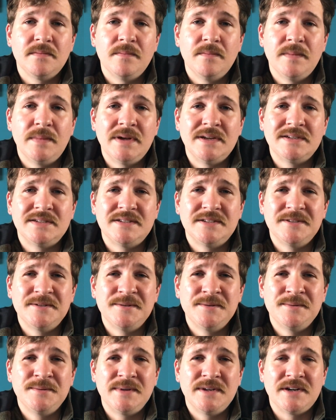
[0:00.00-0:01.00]
but
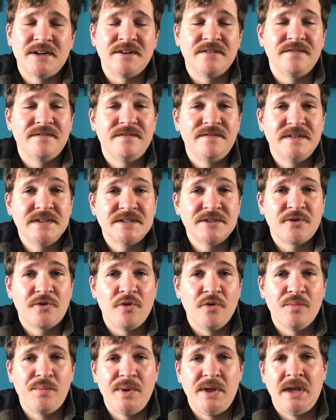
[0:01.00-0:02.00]
to, in our
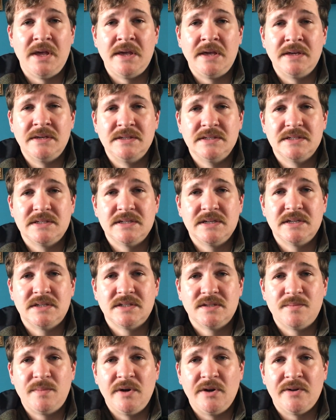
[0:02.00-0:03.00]
physical beings,
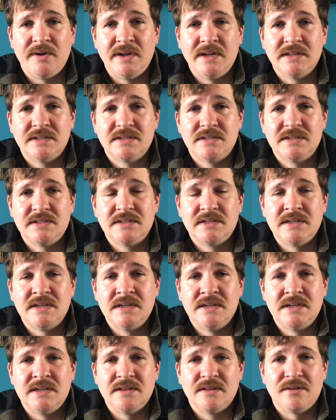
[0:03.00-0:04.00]
experience
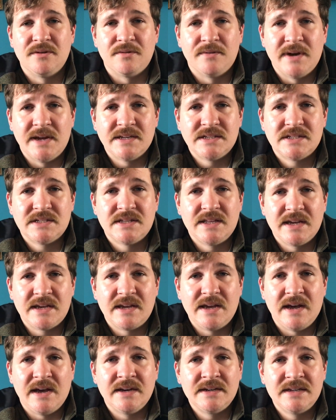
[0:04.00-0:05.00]
the rest that
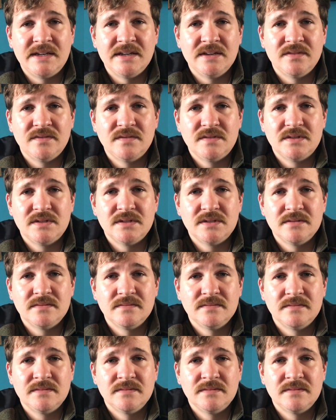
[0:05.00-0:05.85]
God gives.